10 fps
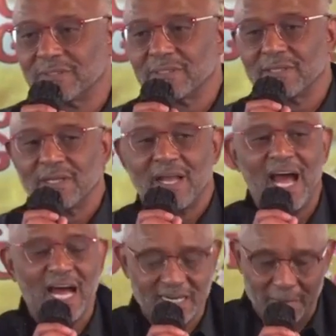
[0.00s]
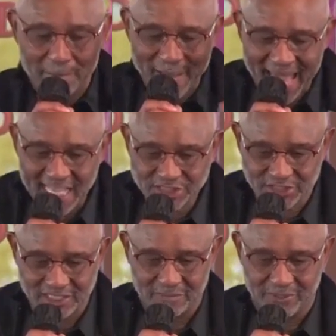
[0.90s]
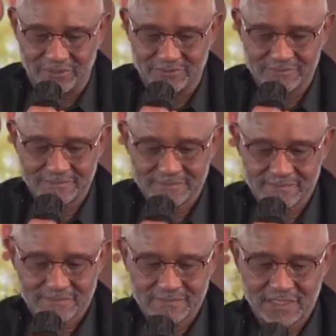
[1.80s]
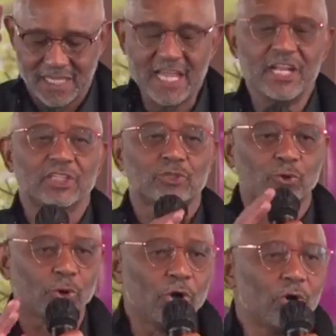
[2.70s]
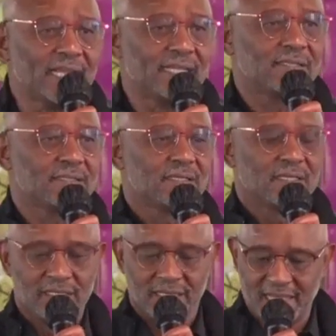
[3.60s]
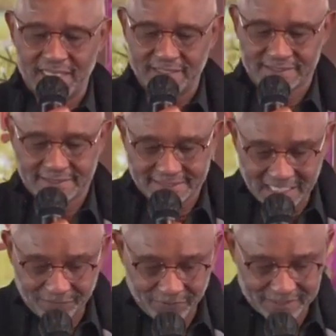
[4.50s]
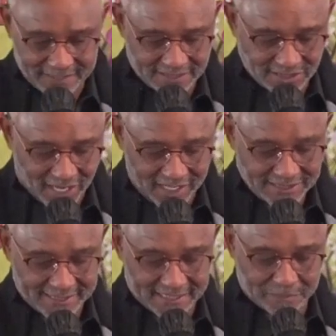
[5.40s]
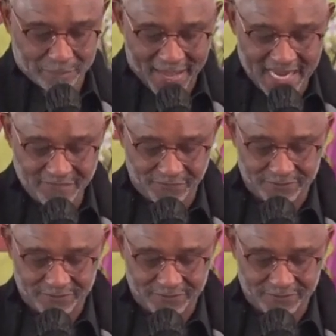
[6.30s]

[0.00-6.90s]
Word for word: Unimaginable. It is grueling. It is difficult, exhausting, it's painful.